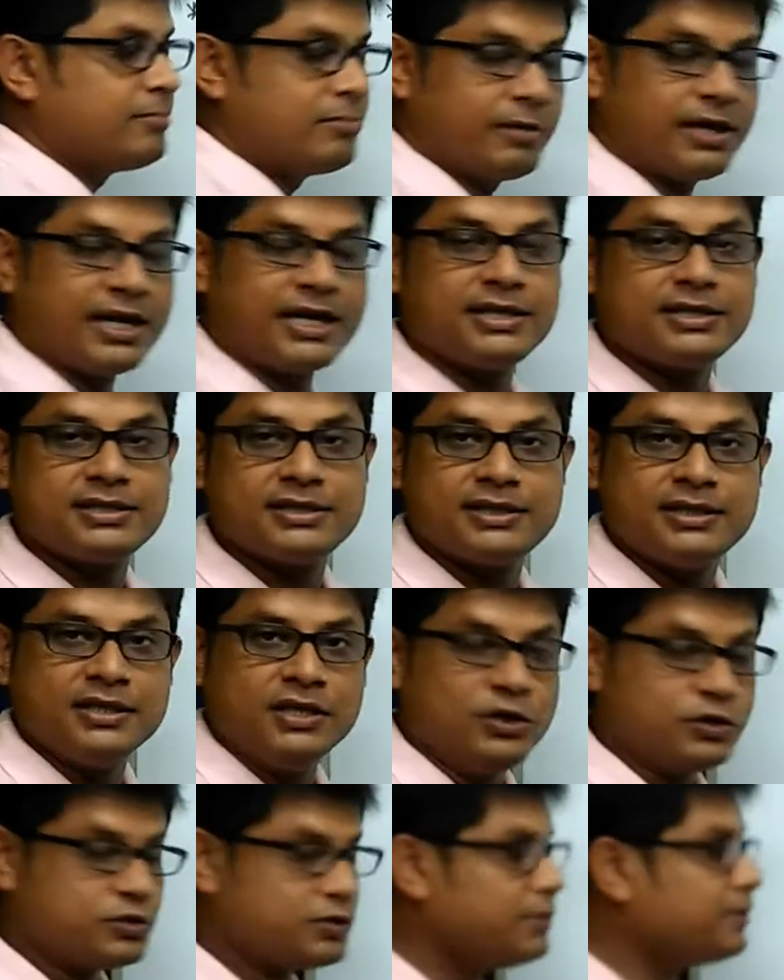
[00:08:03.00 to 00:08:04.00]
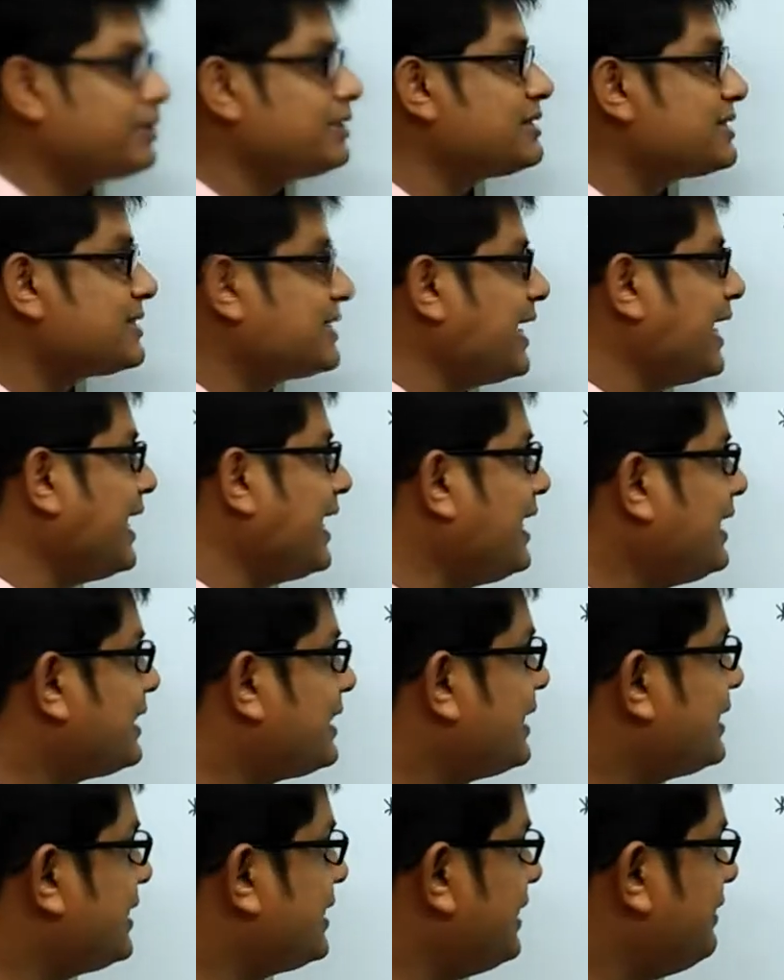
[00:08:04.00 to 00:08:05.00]
Right? So you can say
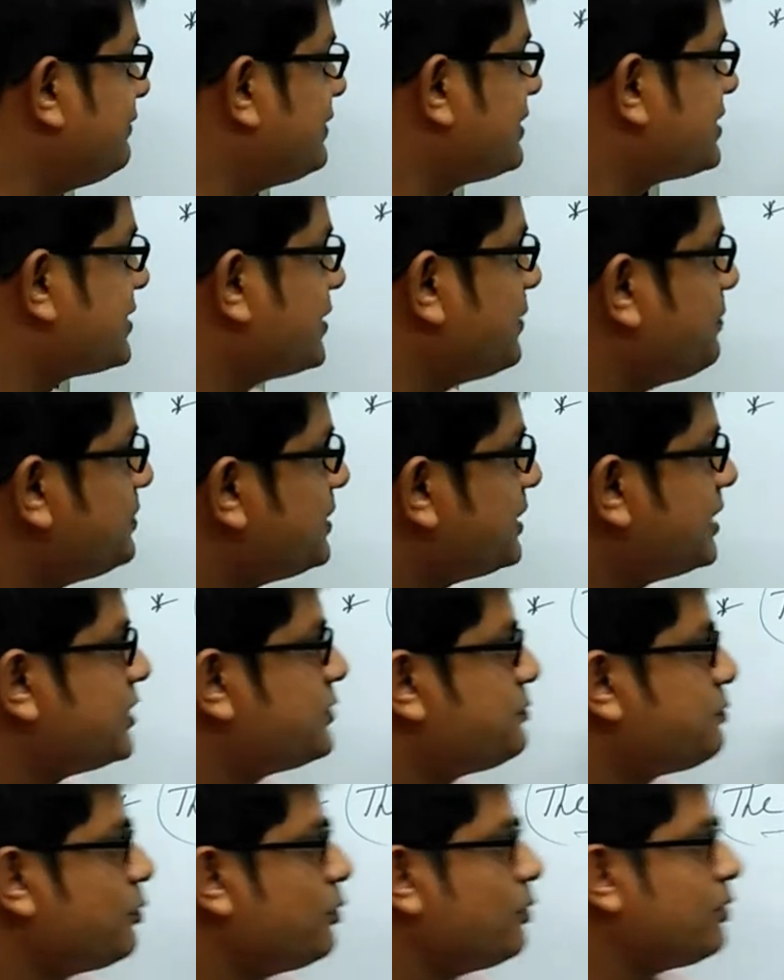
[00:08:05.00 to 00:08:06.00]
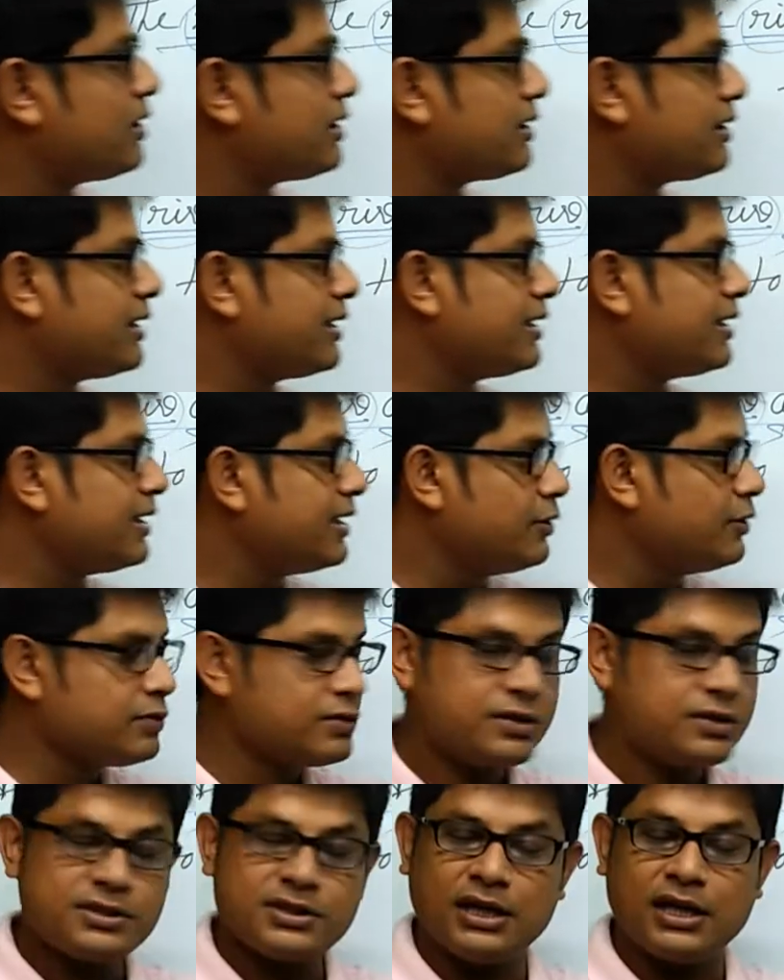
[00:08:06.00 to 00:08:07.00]
that if the subject is plural, then your
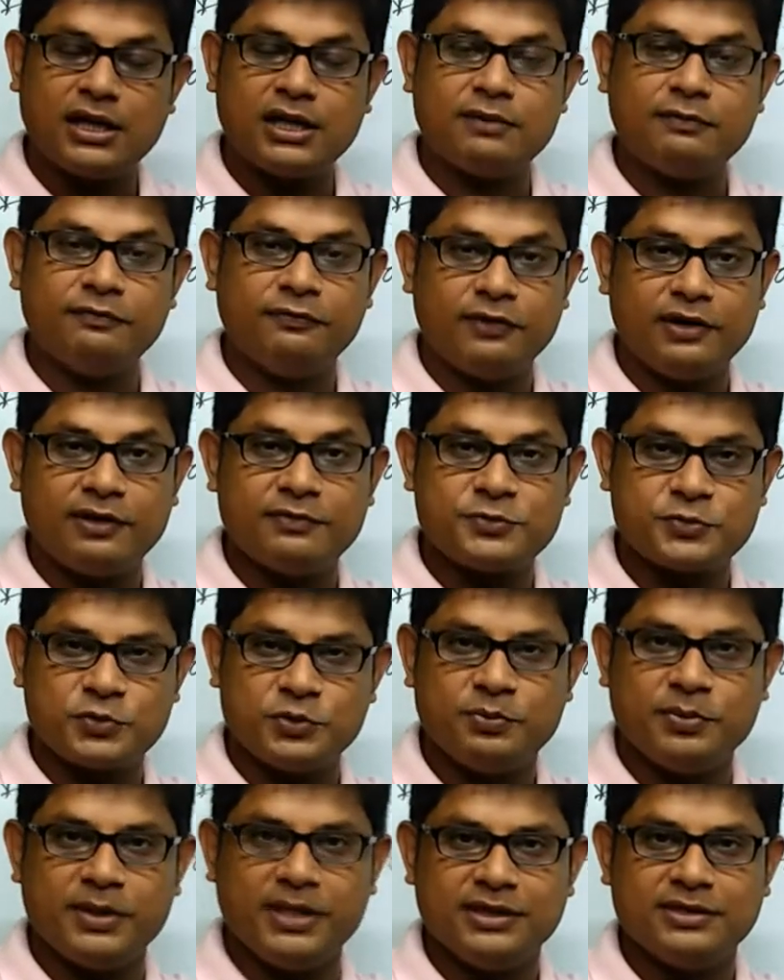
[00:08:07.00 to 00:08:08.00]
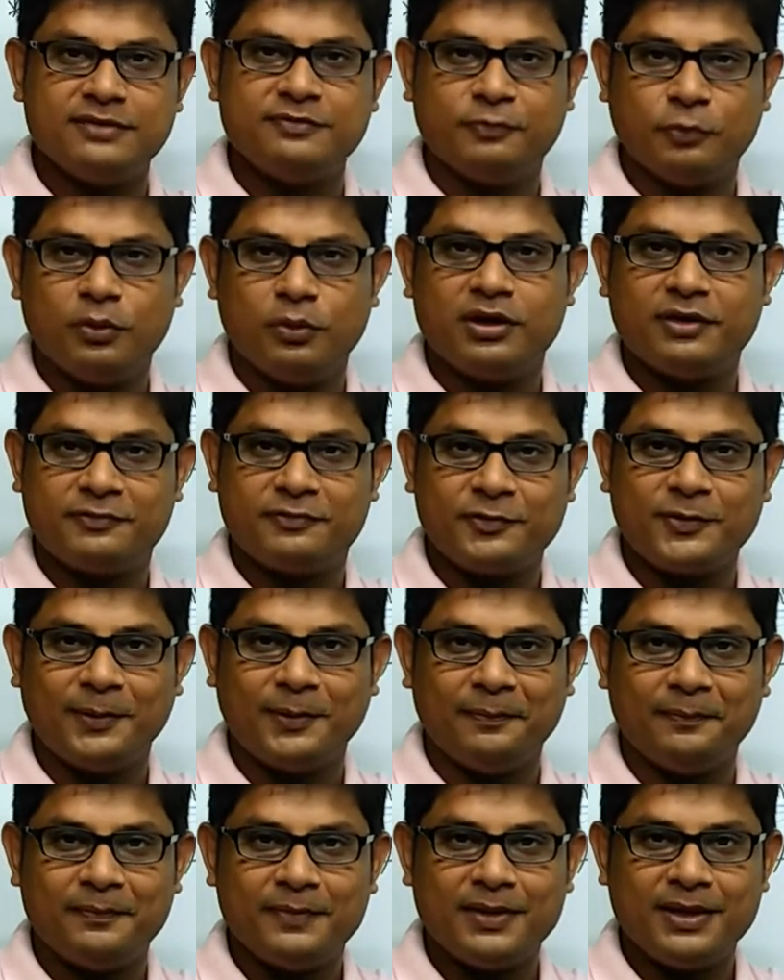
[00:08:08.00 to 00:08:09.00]
verb should be in plural
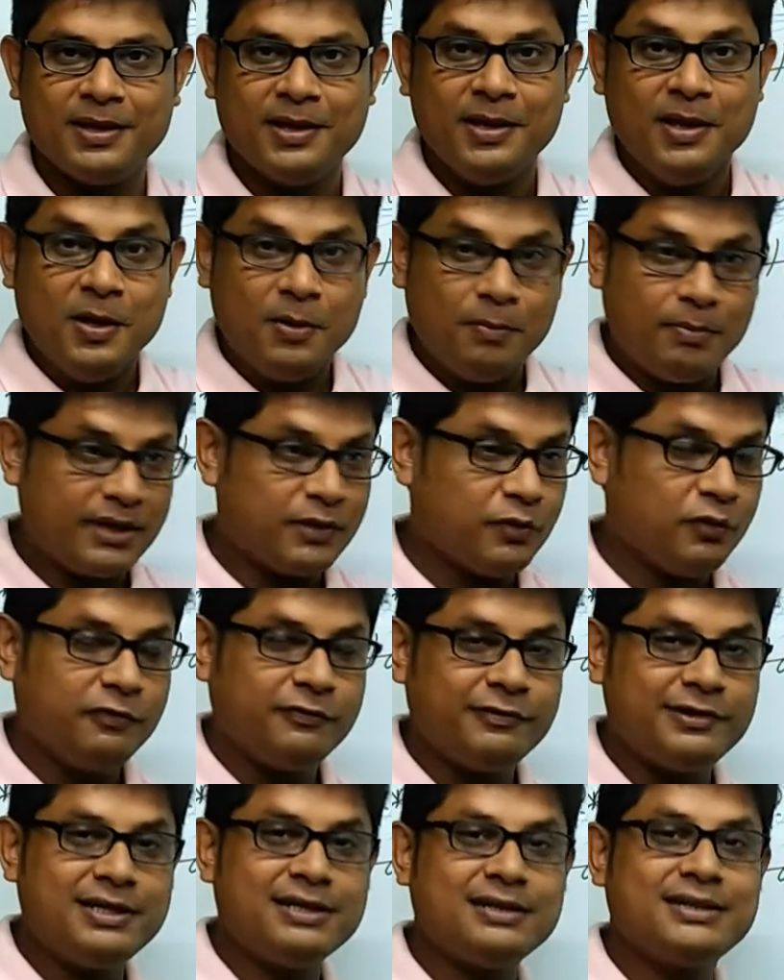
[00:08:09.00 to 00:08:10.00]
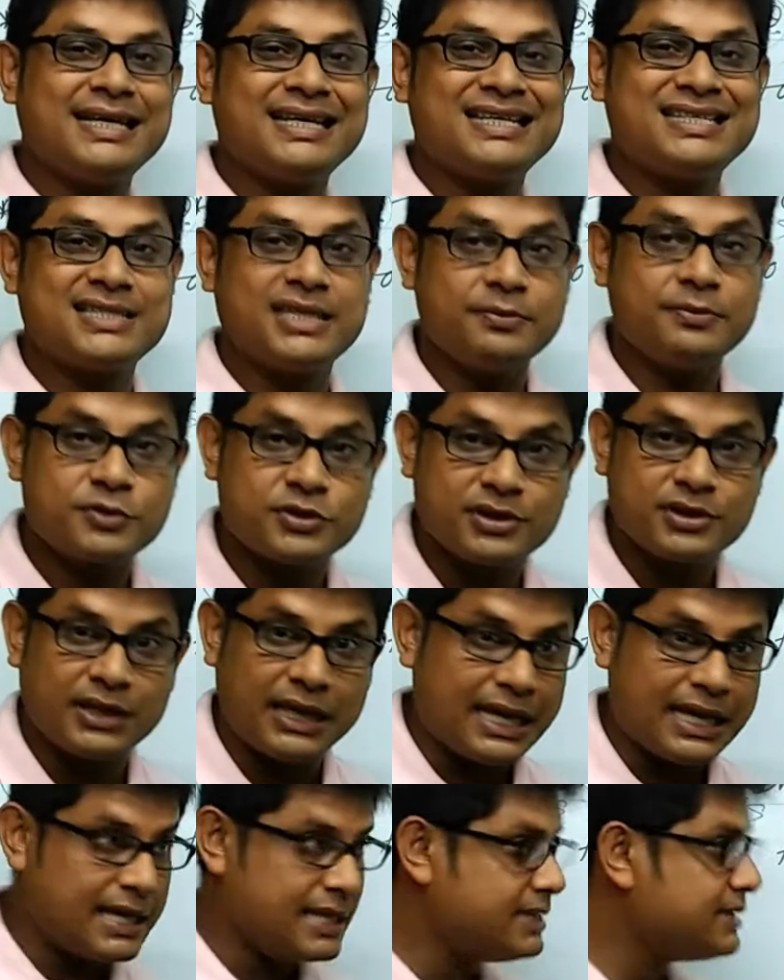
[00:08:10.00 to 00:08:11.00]
form. But over here the exception
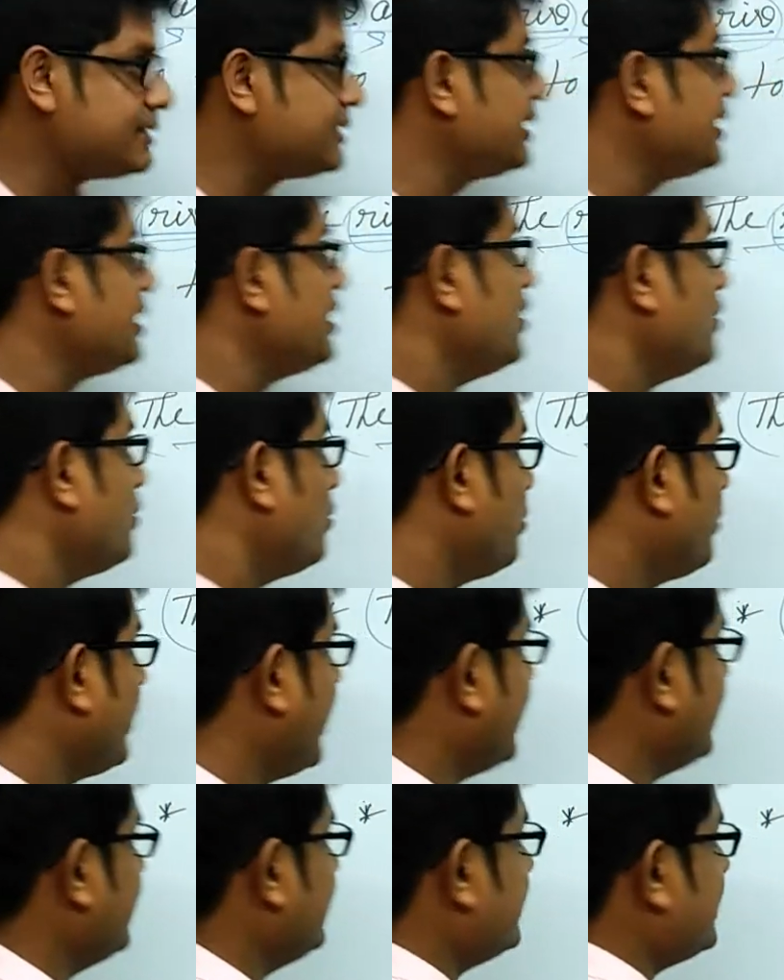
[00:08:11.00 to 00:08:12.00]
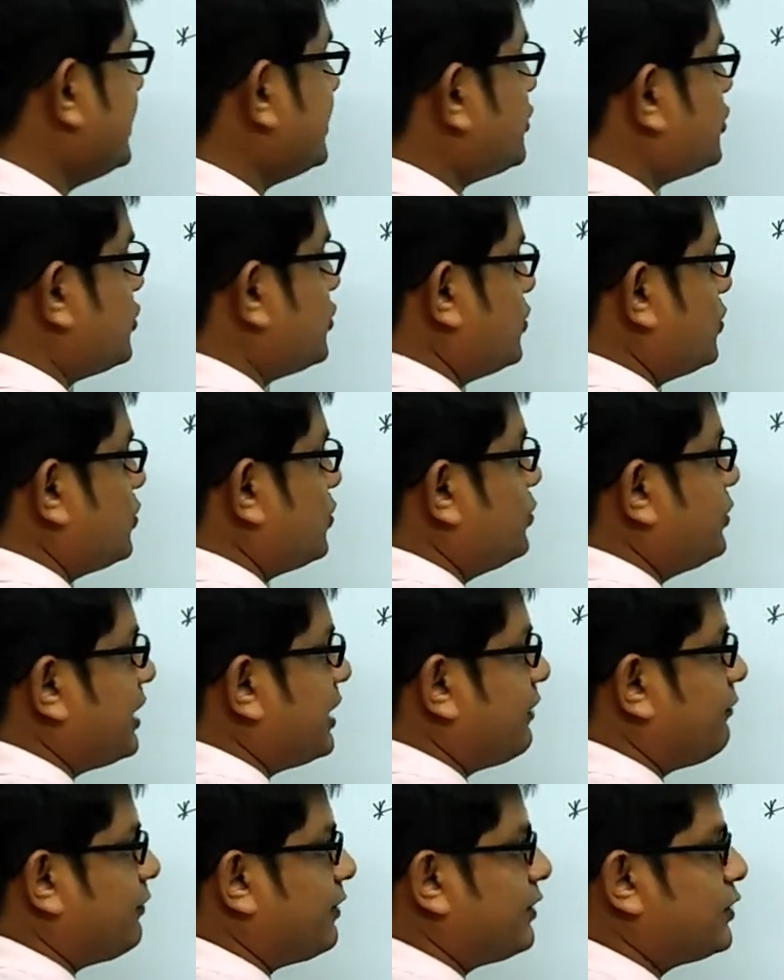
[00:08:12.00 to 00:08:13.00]
is when these two
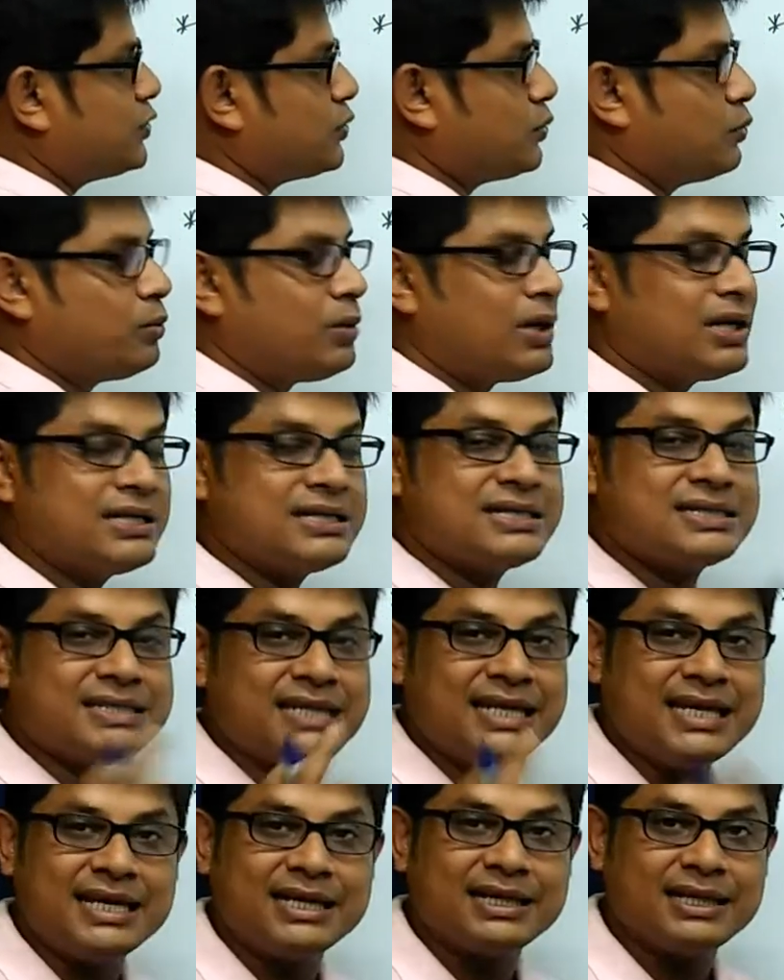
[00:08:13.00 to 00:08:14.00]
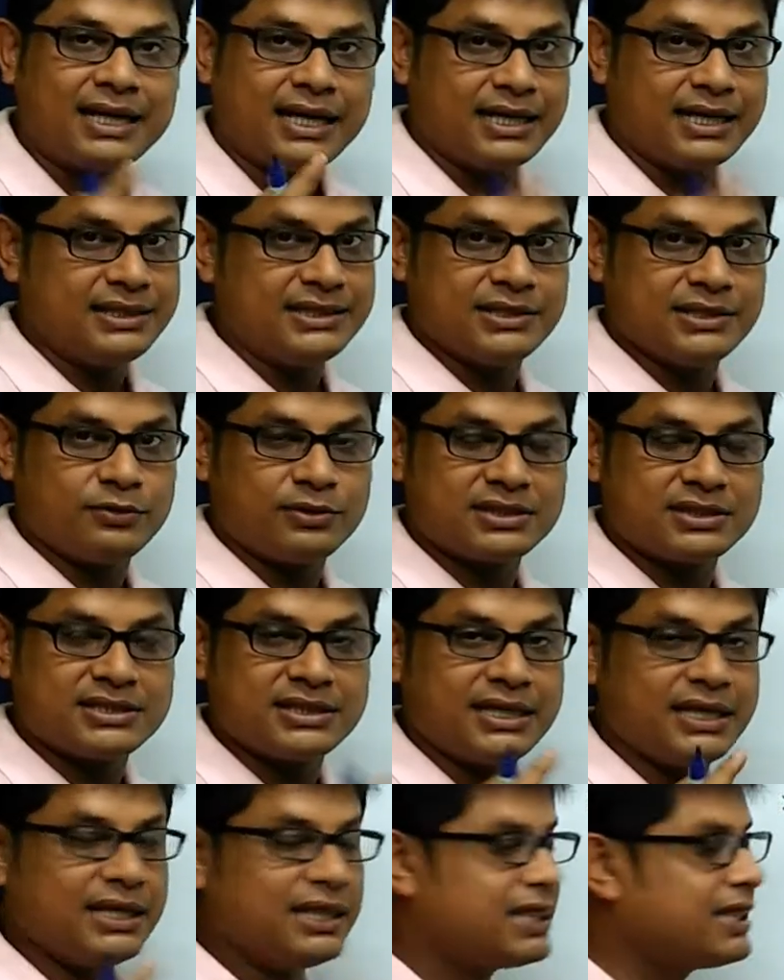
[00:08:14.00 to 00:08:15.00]
refer to one single idea or
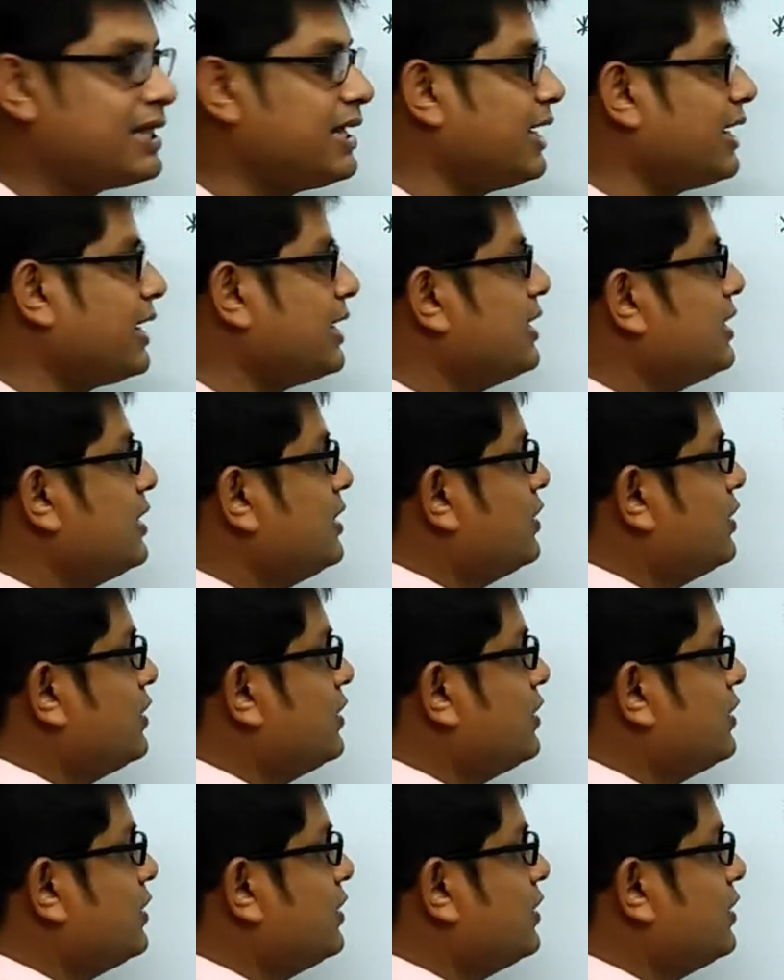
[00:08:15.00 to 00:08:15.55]
single thing.